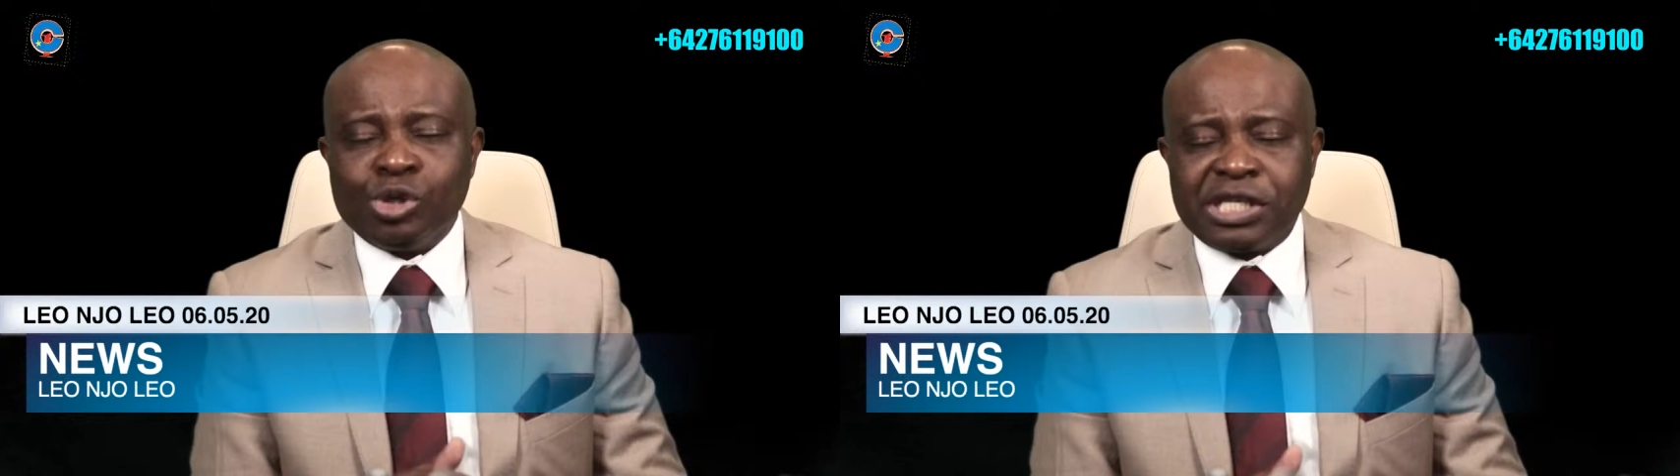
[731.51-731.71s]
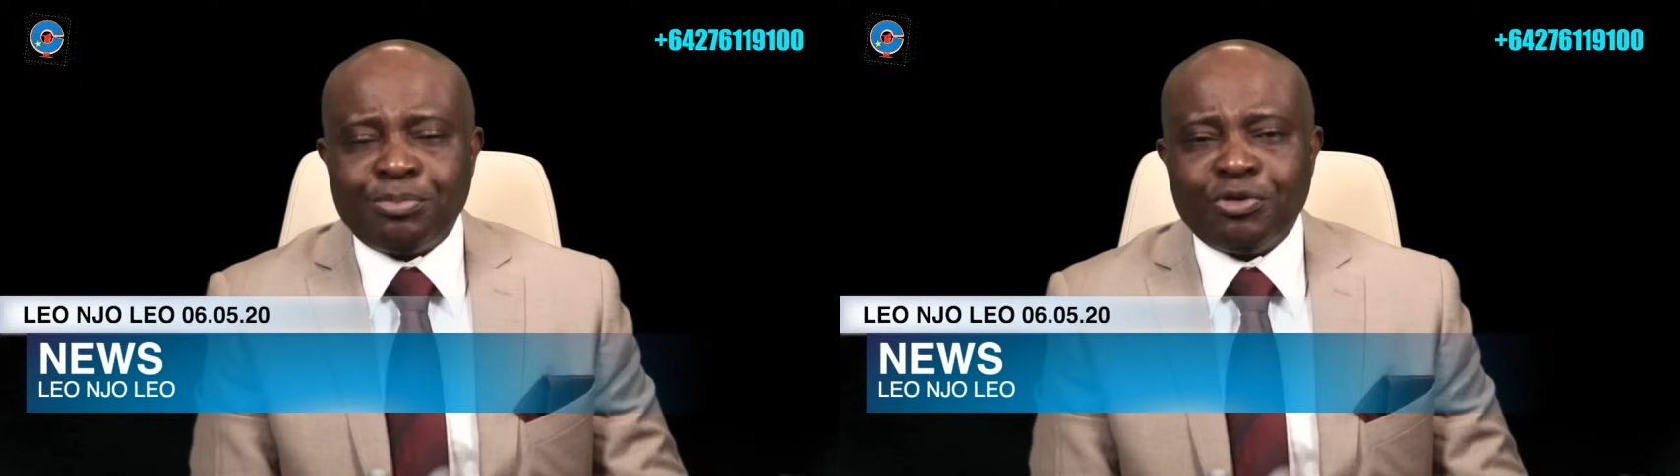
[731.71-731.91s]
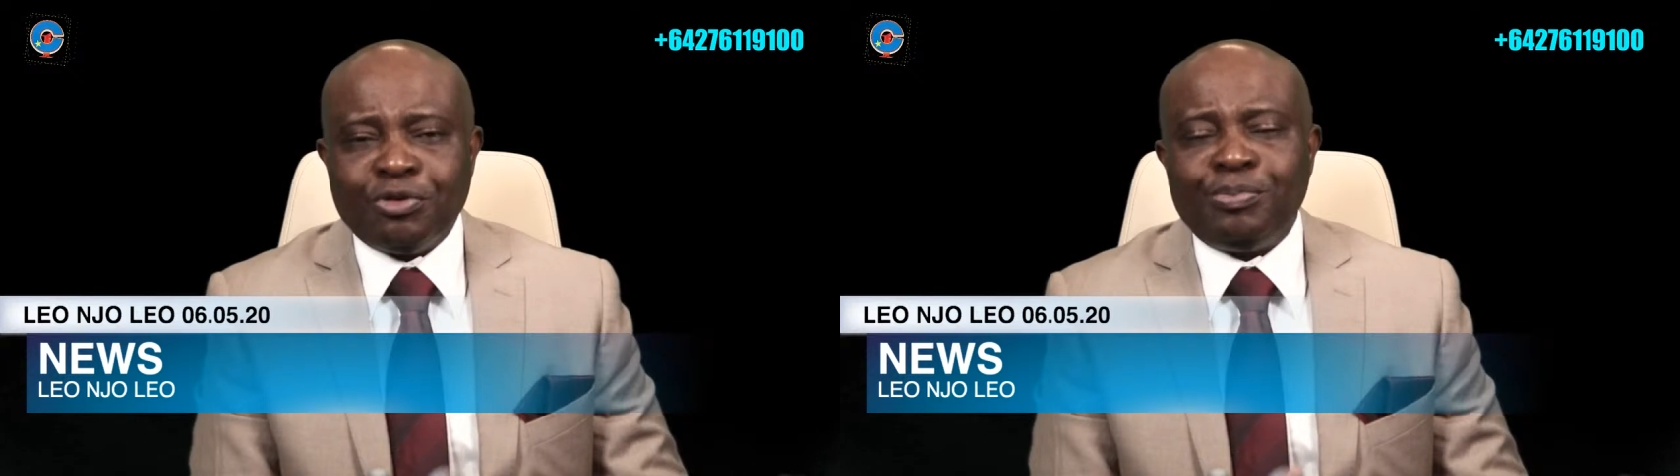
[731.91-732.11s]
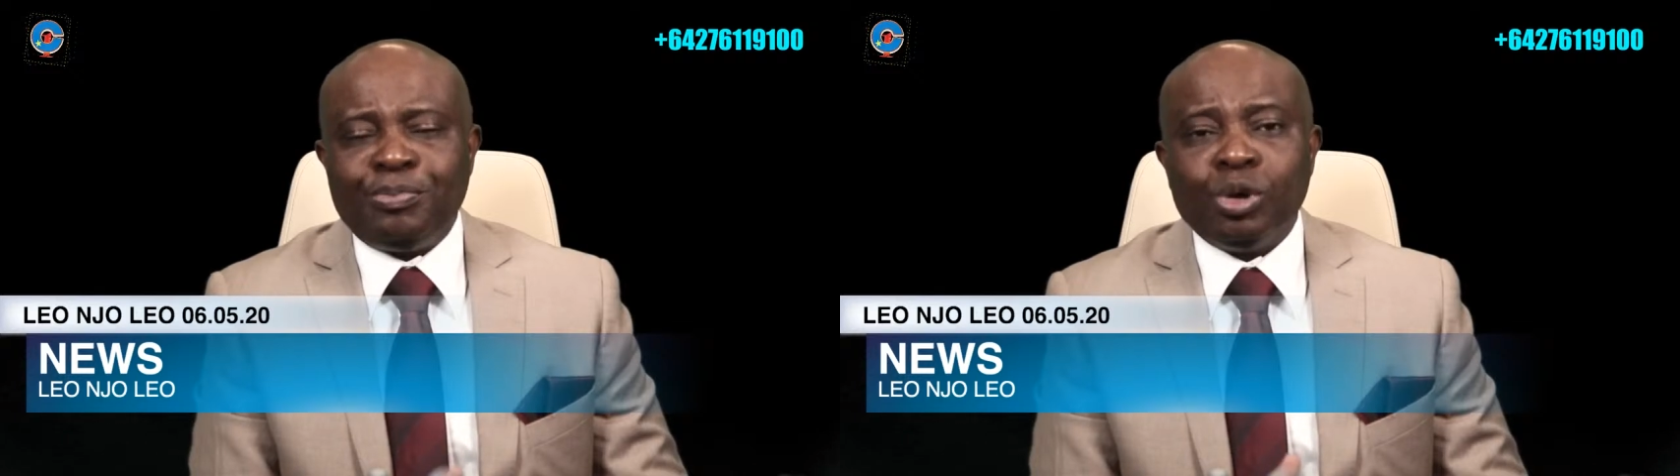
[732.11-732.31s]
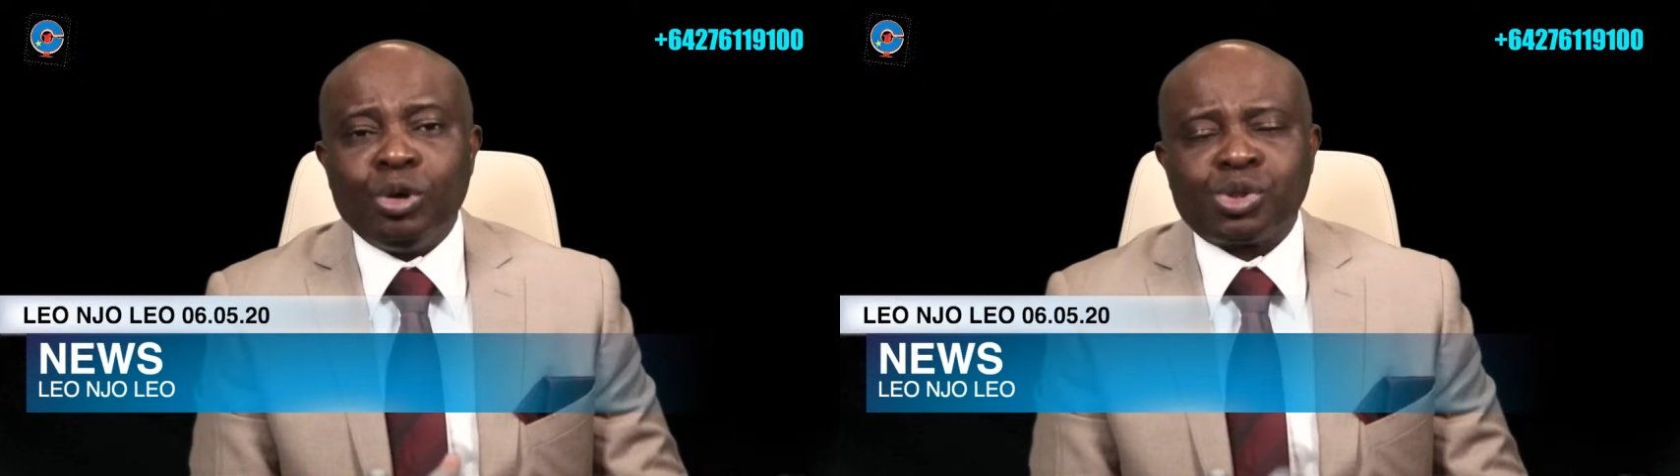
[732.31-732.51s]
type of people
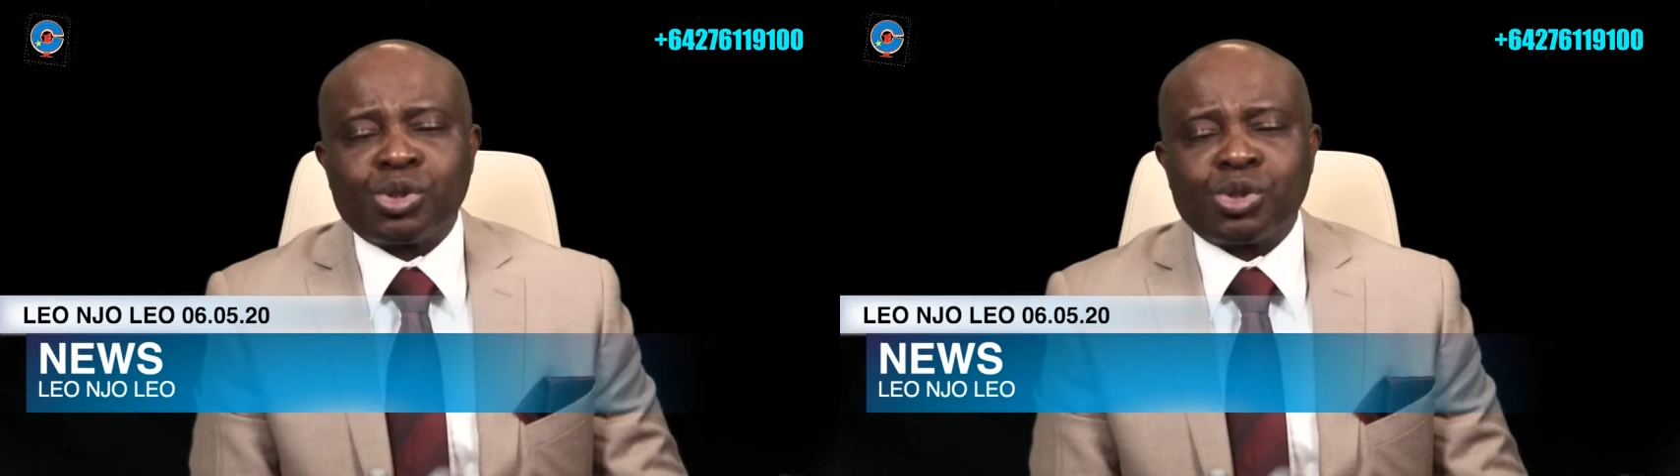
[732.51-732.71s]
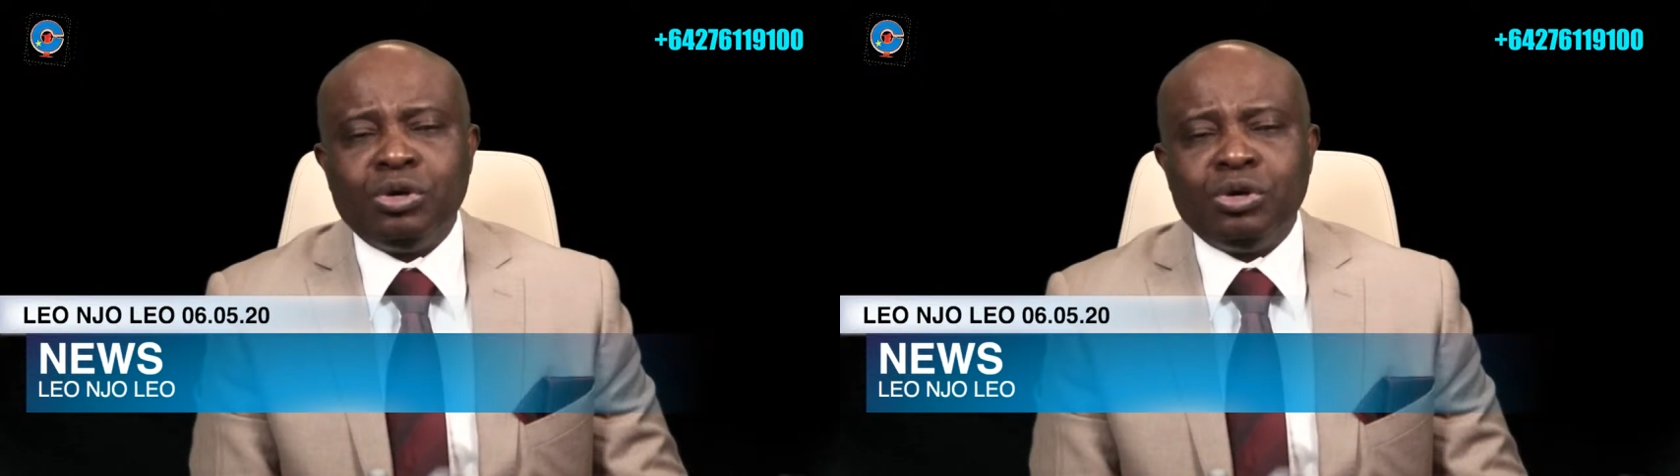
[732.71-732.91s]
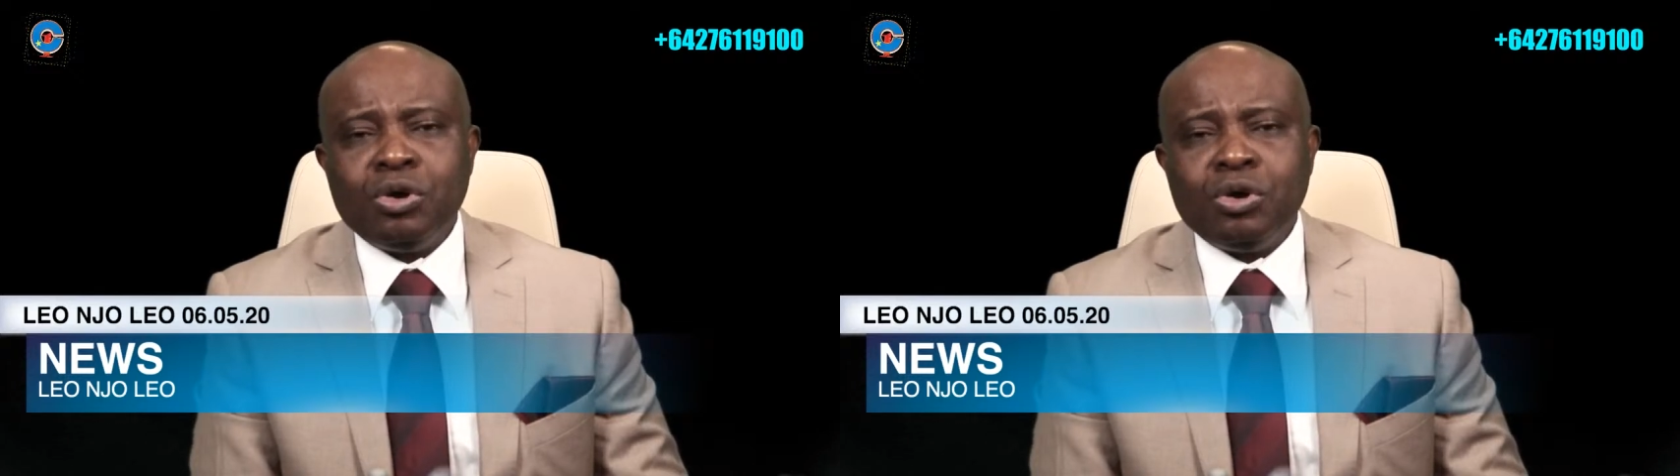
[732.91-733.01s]
also